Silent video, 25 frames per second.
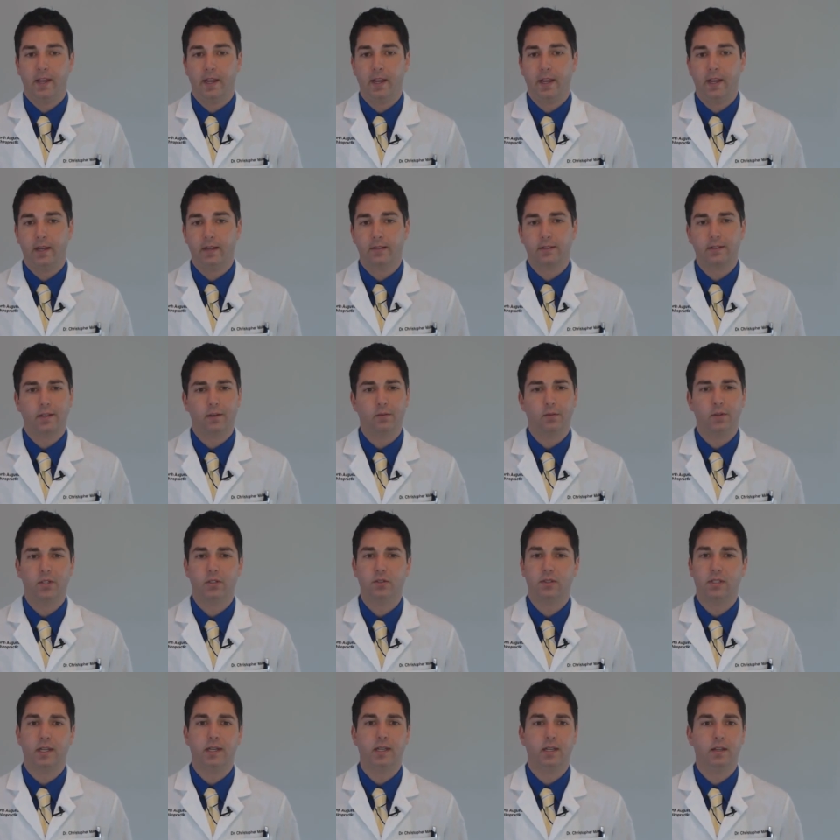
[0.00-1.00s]
And it's going to
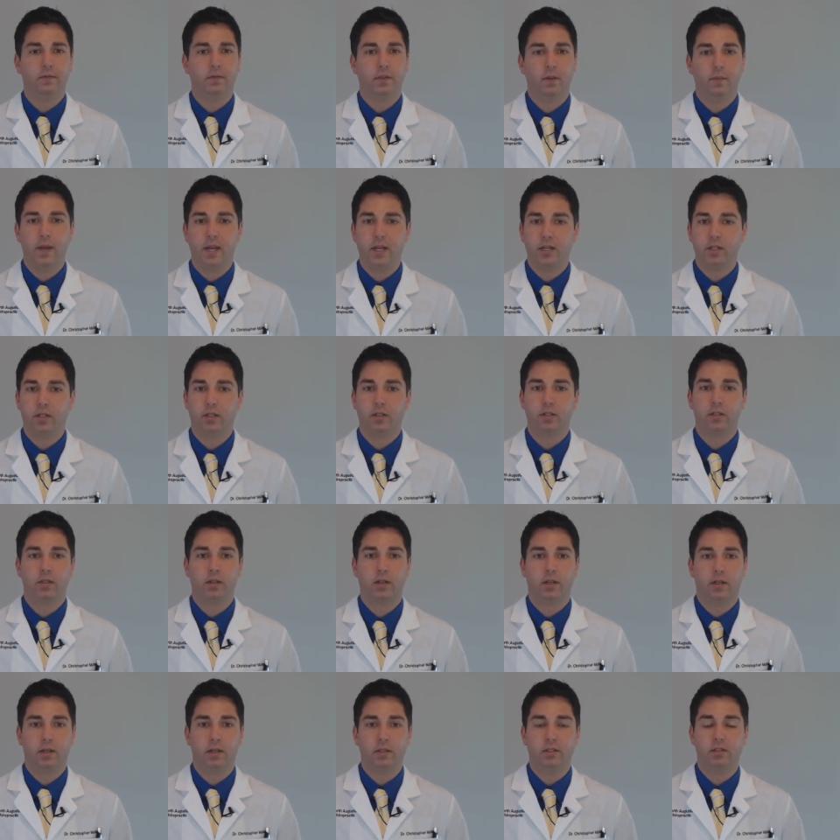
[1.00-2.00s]
reduce any inflammation
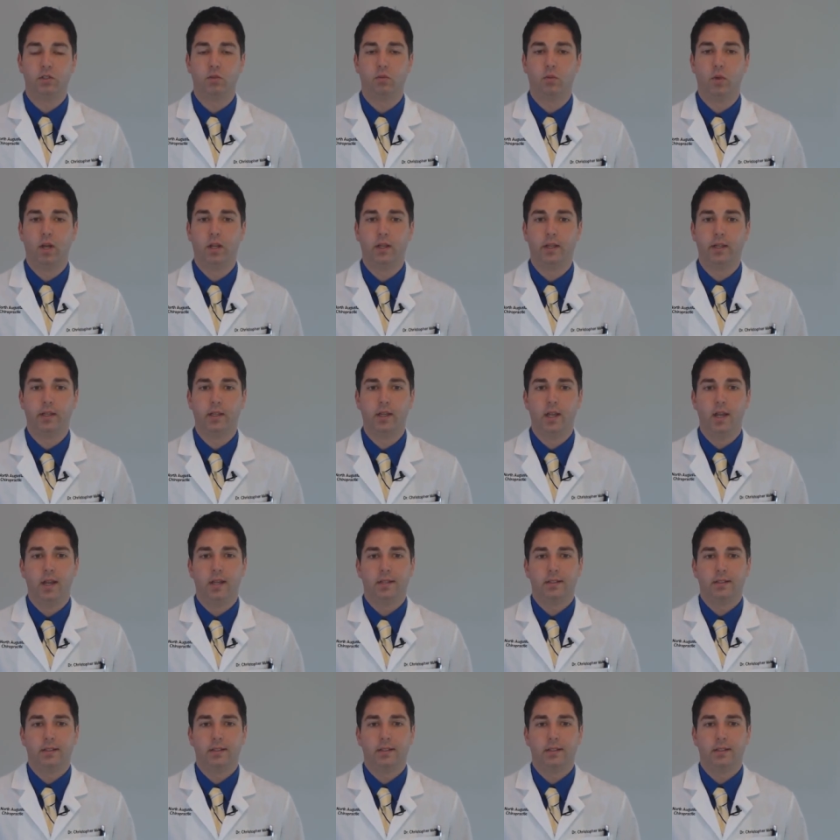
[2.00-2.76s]
and any swelling.